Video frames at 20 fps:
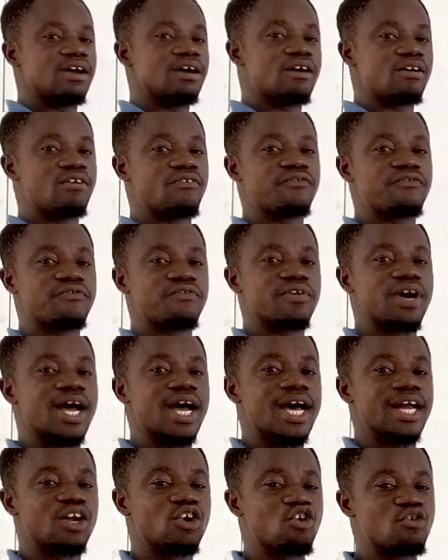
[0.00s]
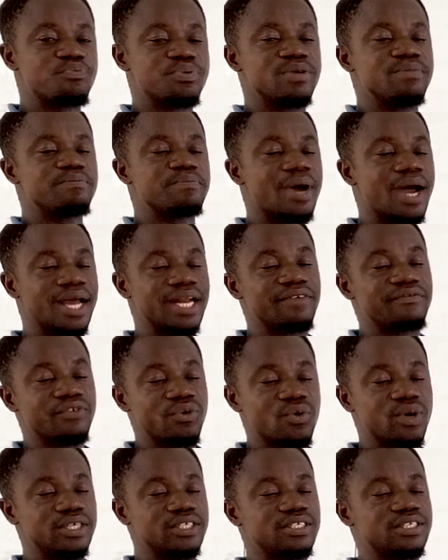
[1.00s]
of an open pipe, the
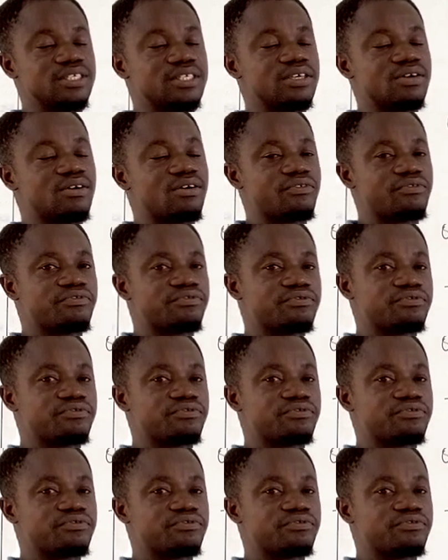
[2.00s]
frequency of